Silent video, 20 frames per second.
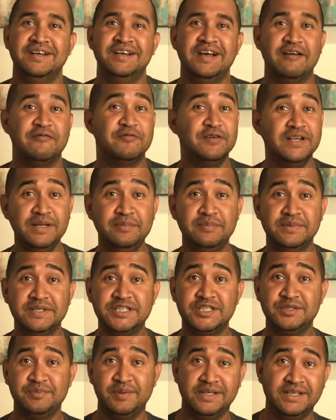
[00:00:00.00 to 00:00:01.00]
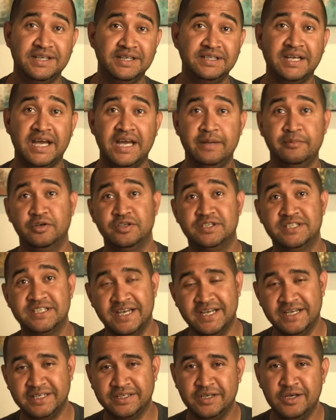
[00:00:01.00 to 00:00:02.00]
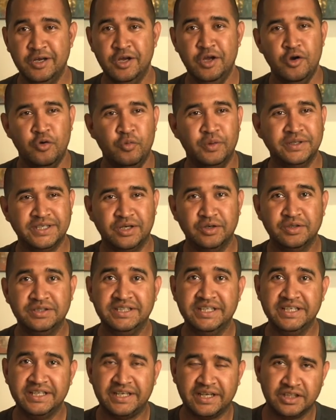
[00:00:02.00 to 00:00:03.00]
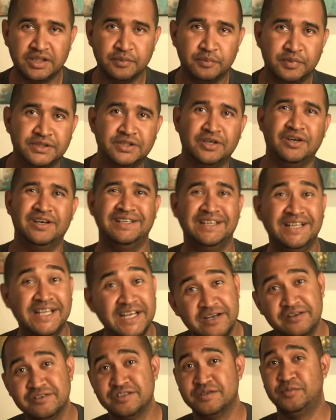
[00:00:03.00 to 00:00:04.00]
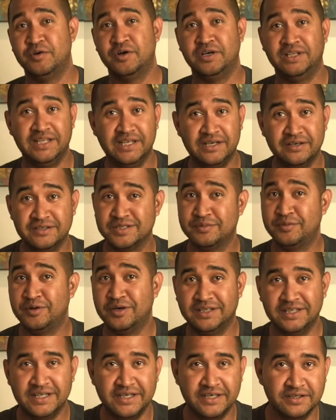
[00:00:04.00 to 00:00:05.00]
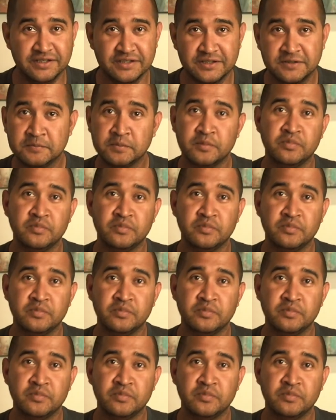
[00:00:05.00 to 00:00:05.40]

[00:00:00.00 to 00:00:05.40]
I've really missed spending time outside without needing to put on layers upon layers upon layers.